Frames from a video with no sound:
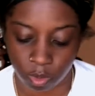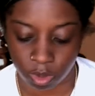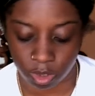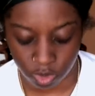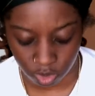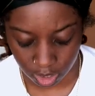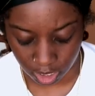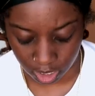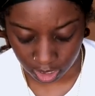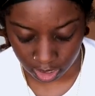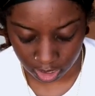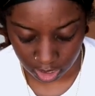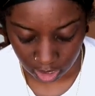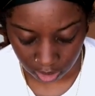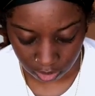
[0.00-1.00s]
was drinking
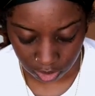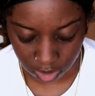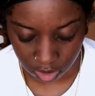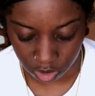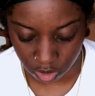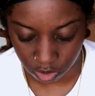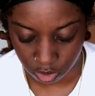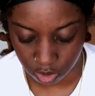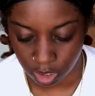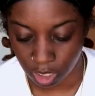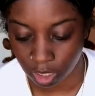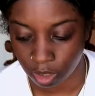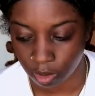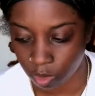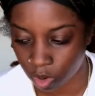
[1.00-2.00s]
celery juice
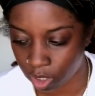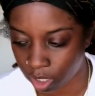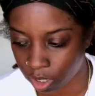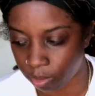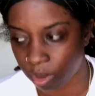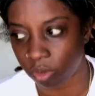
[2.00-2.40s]
in the morning.